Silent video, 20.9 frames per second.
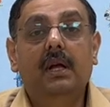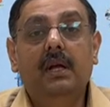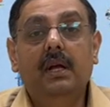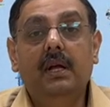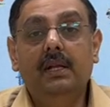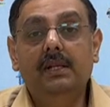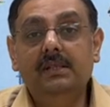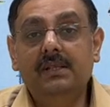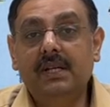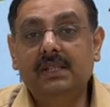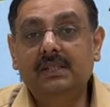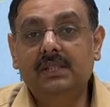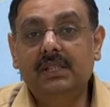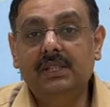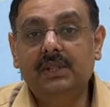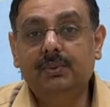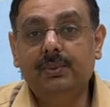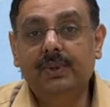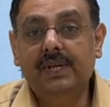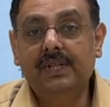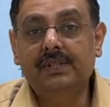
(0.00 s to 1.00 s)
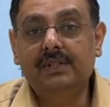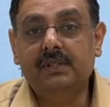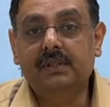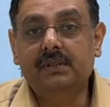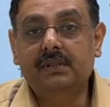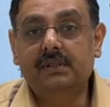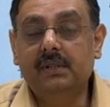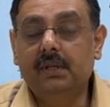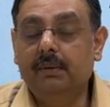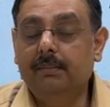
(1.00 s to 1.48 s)
In such
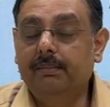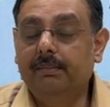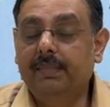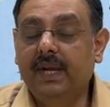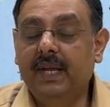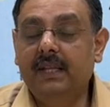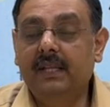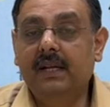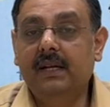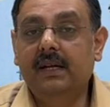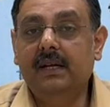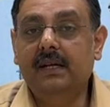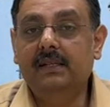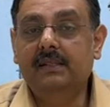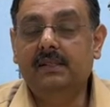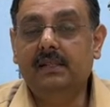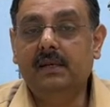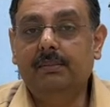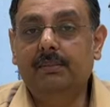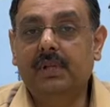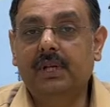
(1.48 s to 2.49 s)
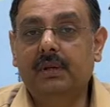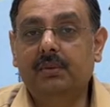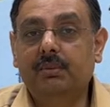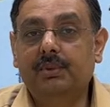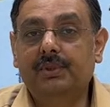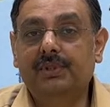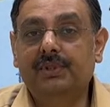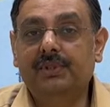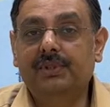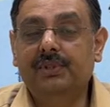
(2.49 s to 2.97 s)
situations, bathing is something
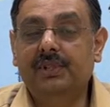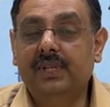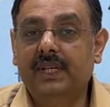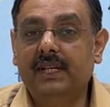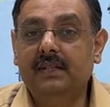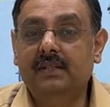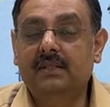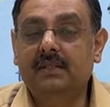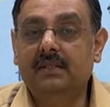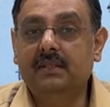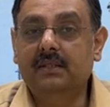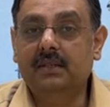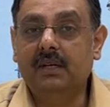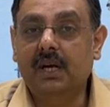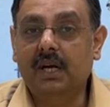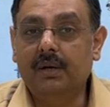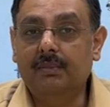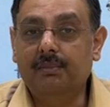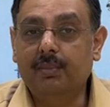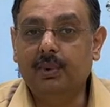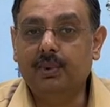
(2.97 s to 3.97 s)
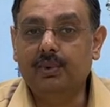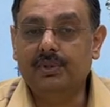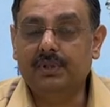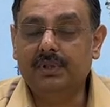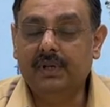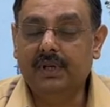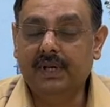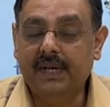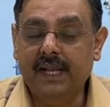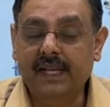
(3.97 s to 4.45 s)
which needs
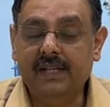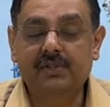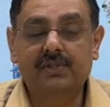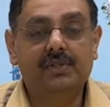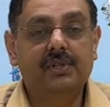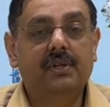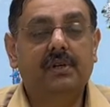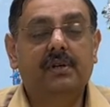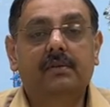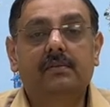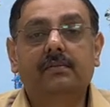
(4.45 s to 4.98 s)
utmost attention.